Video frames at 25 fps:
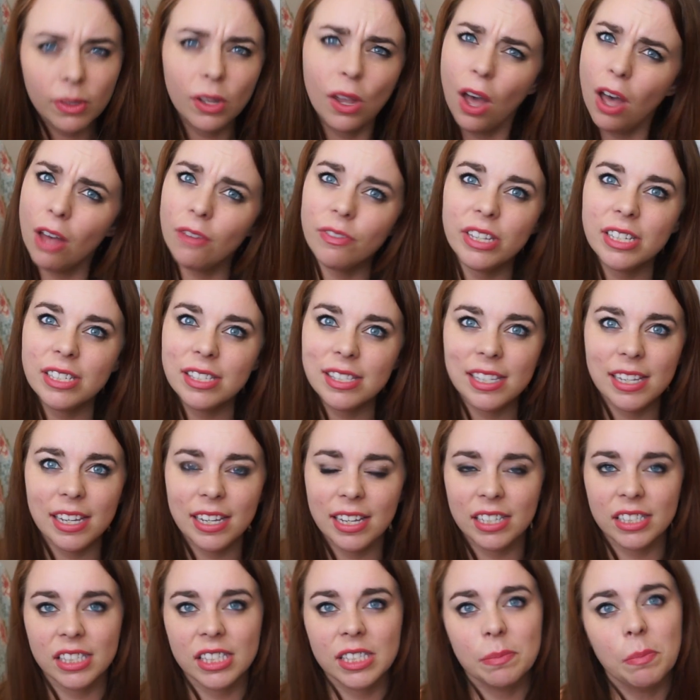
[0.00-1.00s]

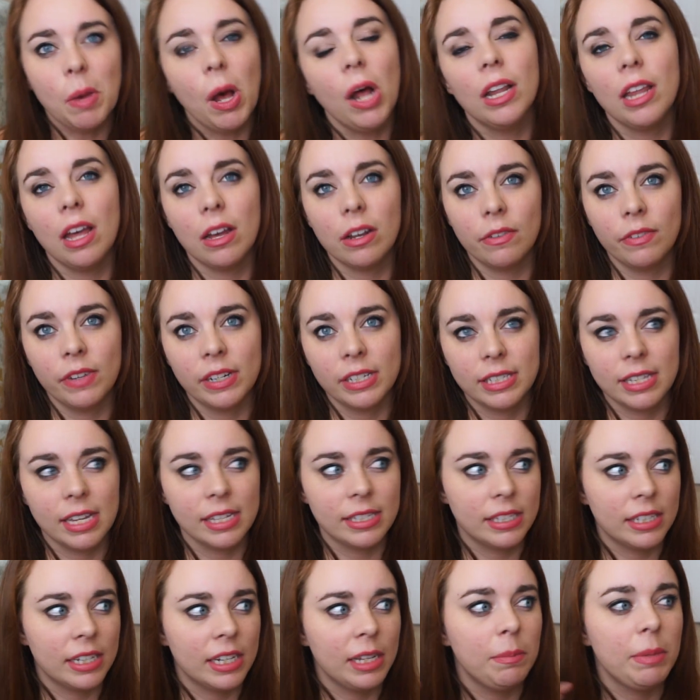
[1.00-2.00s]
Obviously, it's small out of
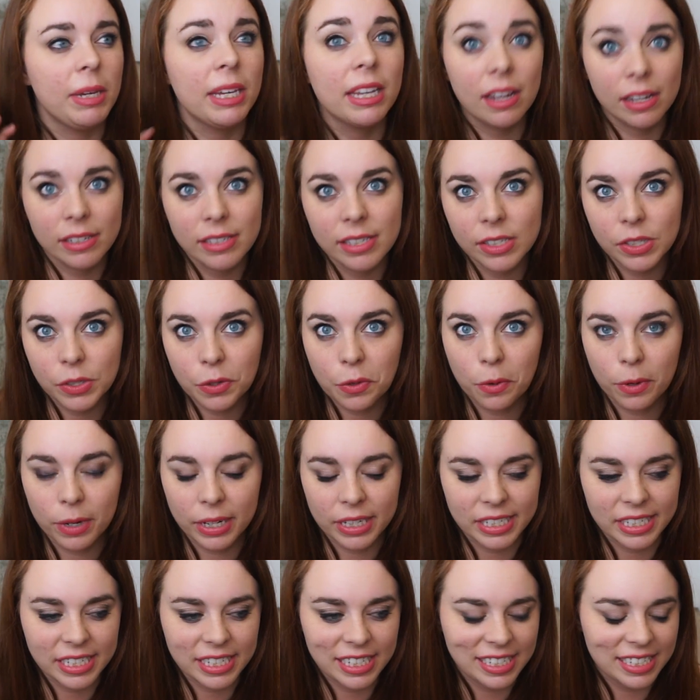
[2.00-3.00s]
necessity because it's a
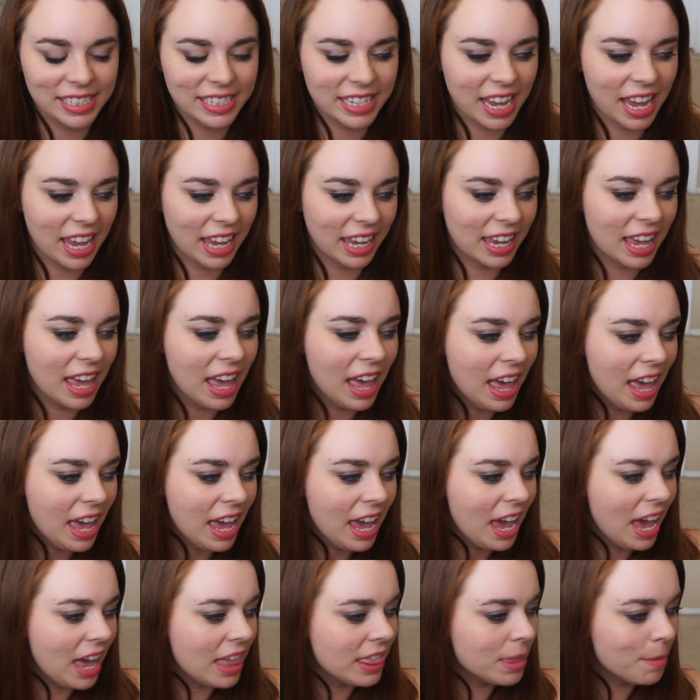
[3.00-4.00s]
quarantine tank,
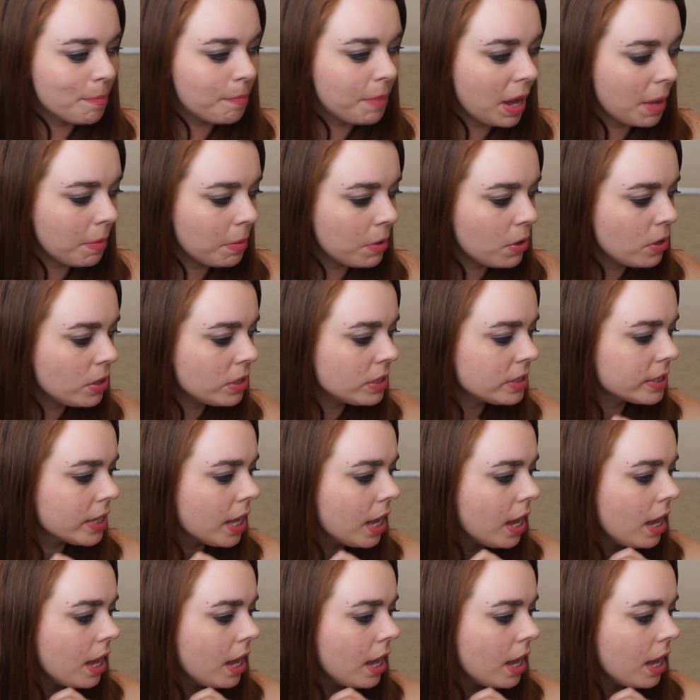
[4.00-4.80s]
and the bubbles